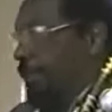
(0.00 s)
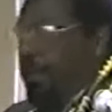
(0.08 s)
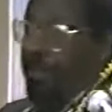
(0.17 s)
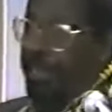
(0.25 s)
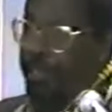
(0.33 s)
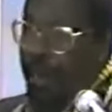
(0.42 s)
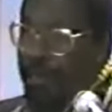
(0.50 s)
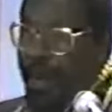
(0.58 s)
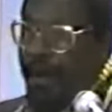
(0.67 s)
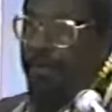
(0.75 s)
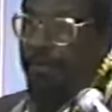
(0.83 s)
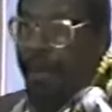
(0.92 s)
And so we talk
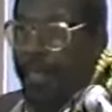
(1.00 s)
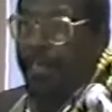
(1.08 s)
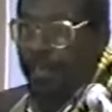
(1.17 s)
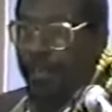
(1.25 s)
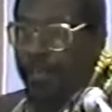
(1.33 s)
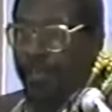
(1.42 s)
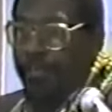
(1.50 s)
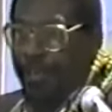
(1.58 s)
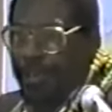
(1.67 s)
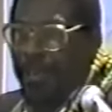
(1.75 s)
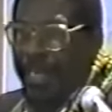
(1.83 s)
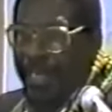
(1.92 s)
about
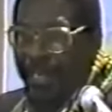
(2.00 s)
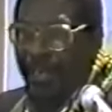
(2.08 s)
racism too